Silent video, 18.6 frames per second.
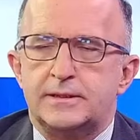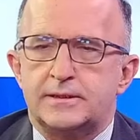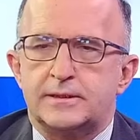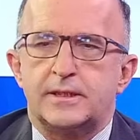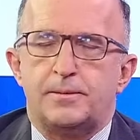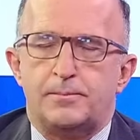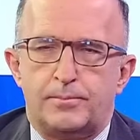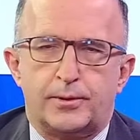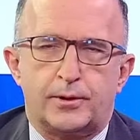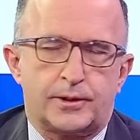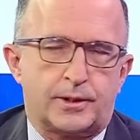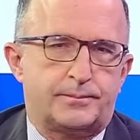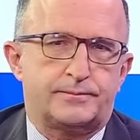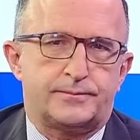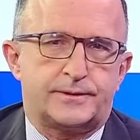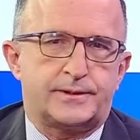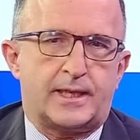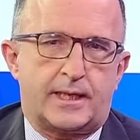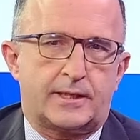an
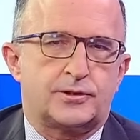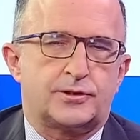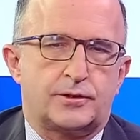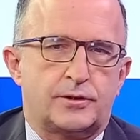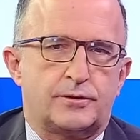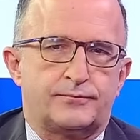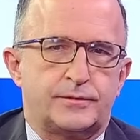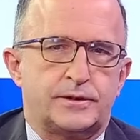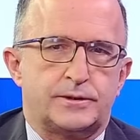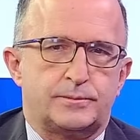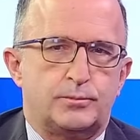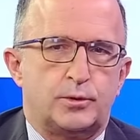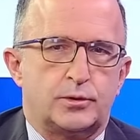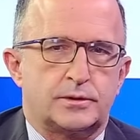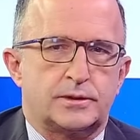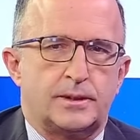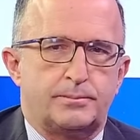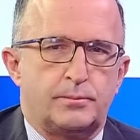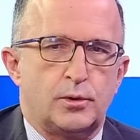important section of this
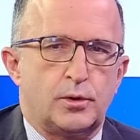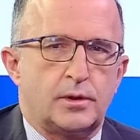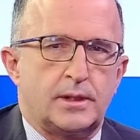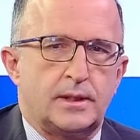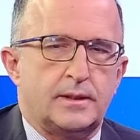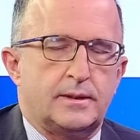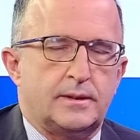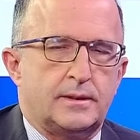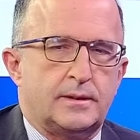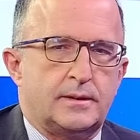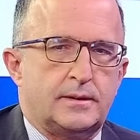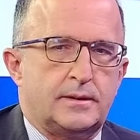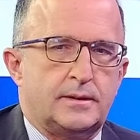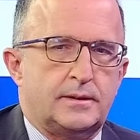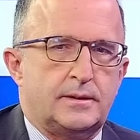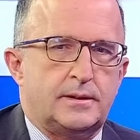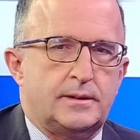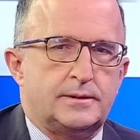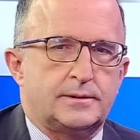book. The book
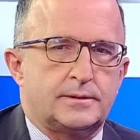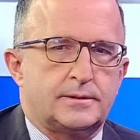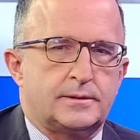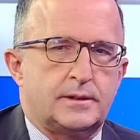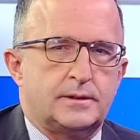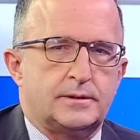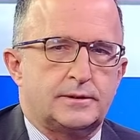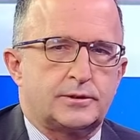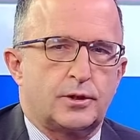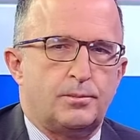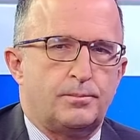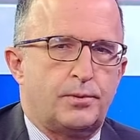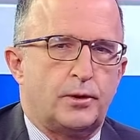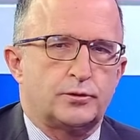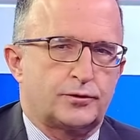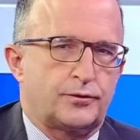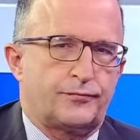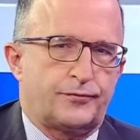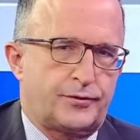is
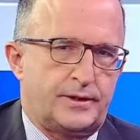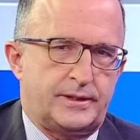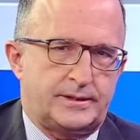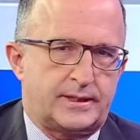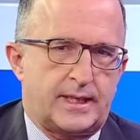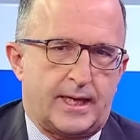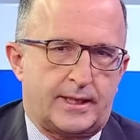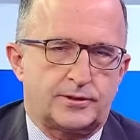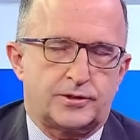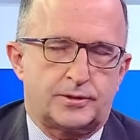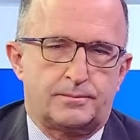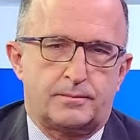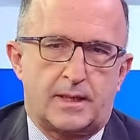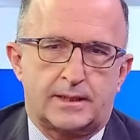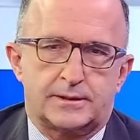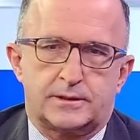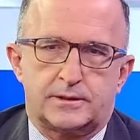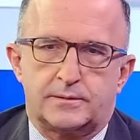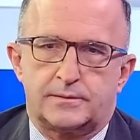composed of 3 sections,
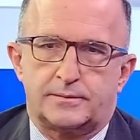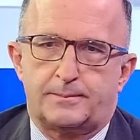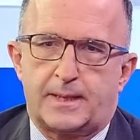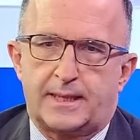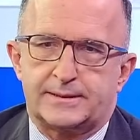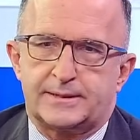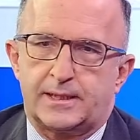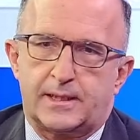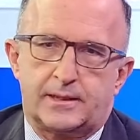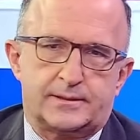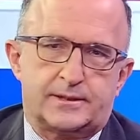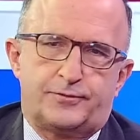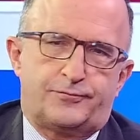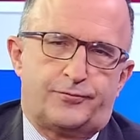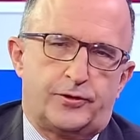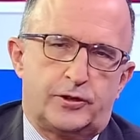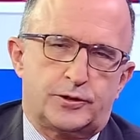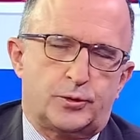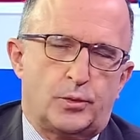basically. The
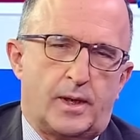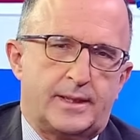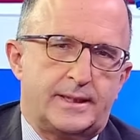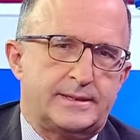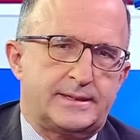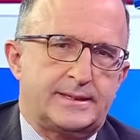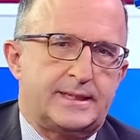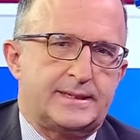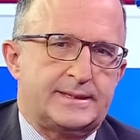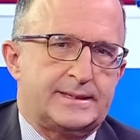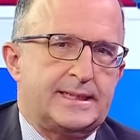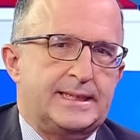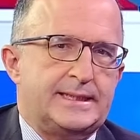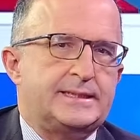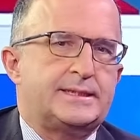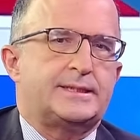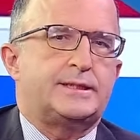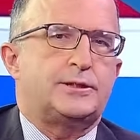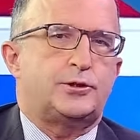first one is the
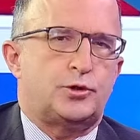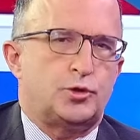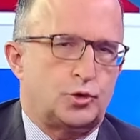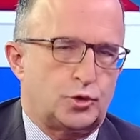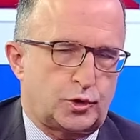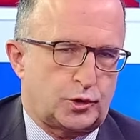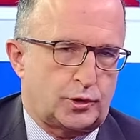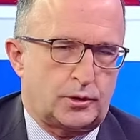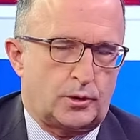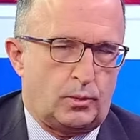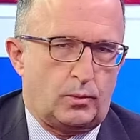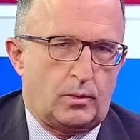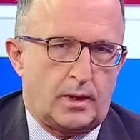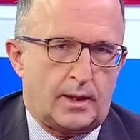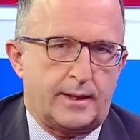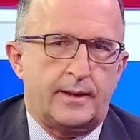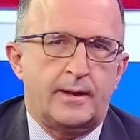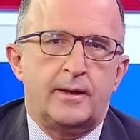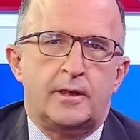institutional
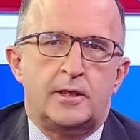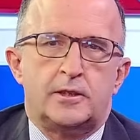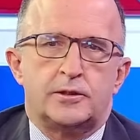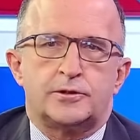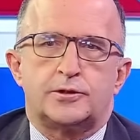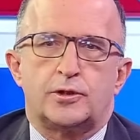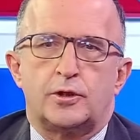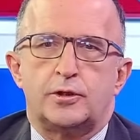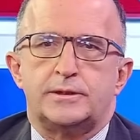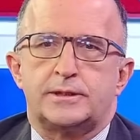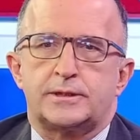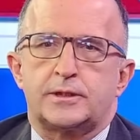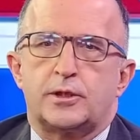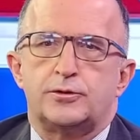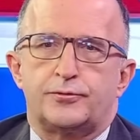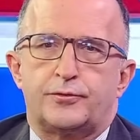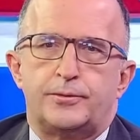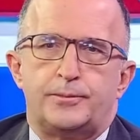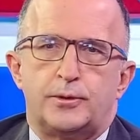one. So it's
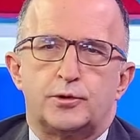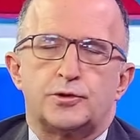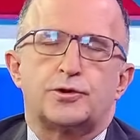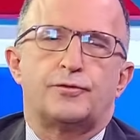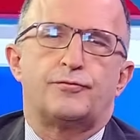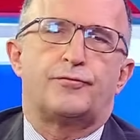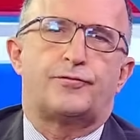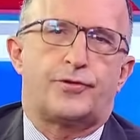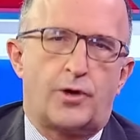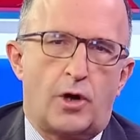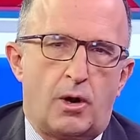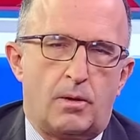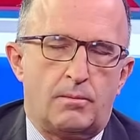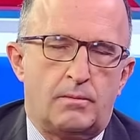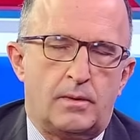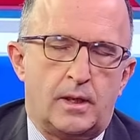contribution from